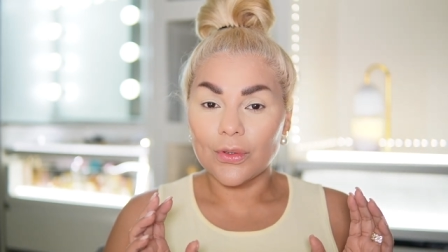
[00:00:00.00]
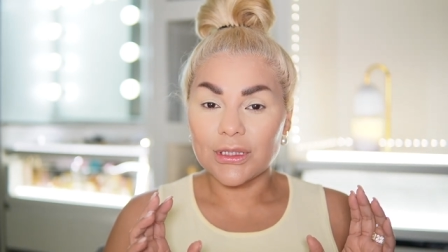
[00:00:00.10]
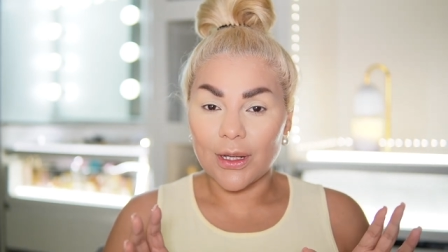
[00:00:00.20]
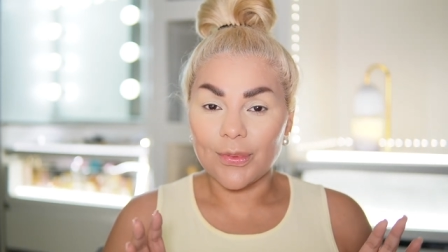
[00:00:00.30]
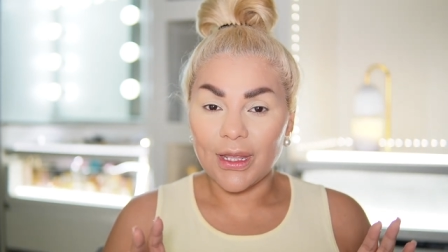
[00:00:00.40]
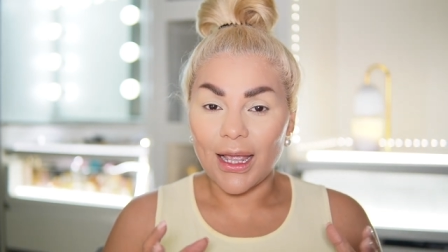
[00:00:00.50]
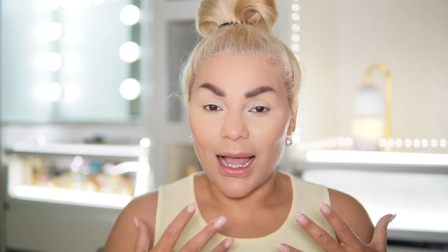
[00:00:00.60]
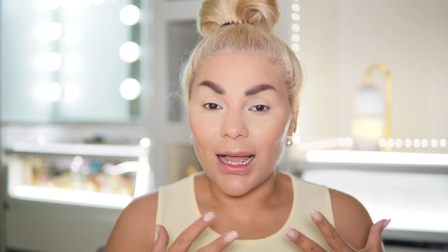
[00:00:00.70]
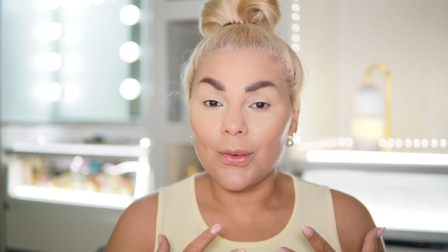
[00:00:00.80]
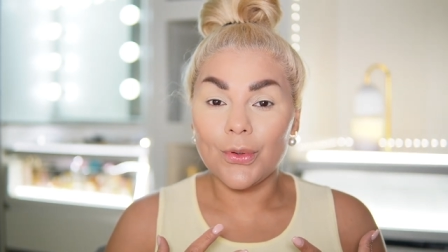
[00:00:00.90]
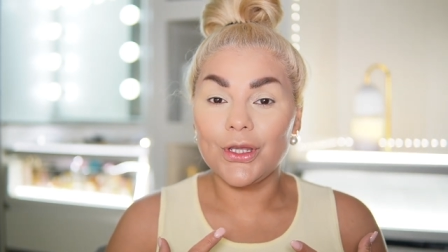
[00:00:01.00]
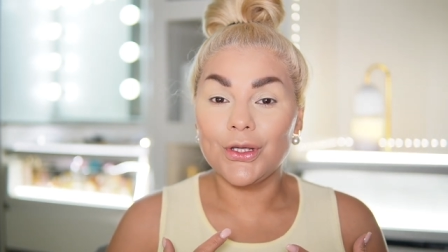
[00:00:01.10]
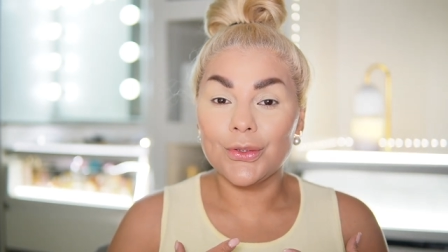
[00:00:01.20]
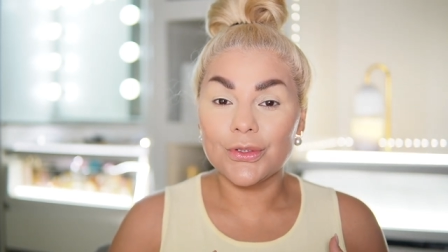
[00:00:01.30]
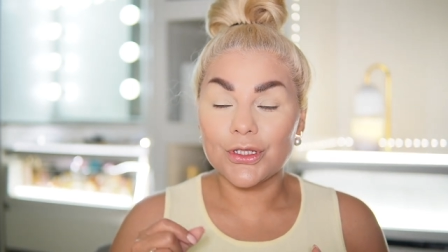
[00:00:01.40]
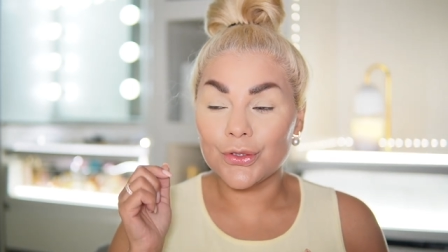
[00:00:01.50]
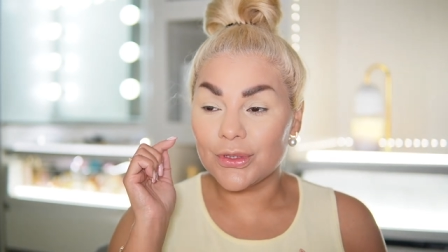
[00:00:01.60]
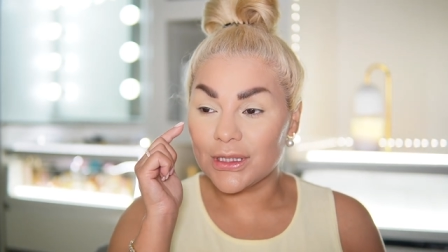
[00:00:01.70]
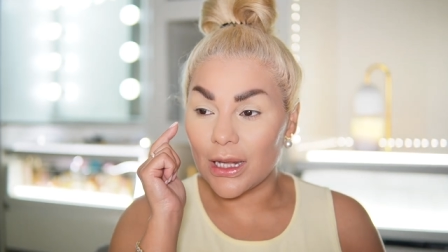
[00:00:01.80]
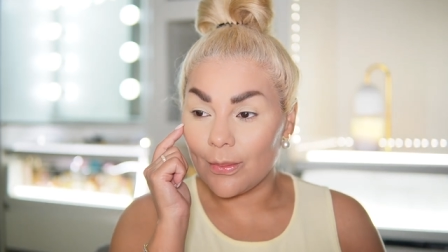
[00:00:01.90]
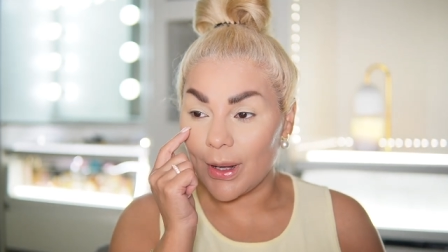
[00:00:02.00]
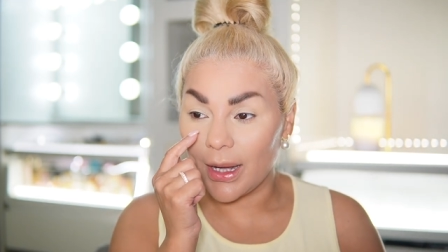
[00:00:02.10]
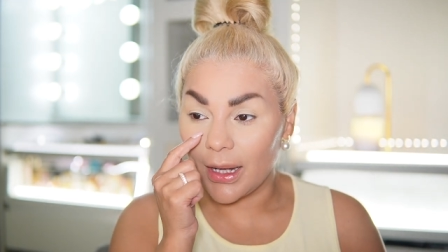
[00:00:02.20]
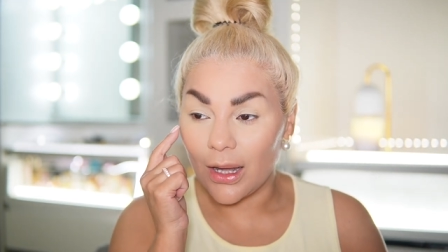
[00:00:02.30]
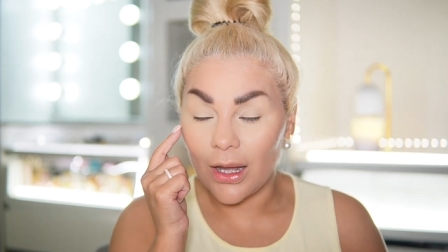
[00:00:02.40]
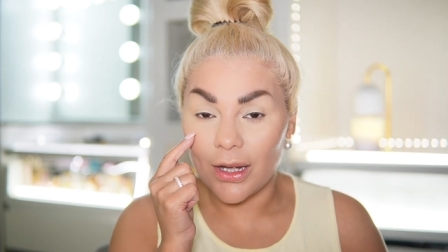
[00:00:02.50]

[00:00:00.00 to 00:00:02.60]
something I would use to set my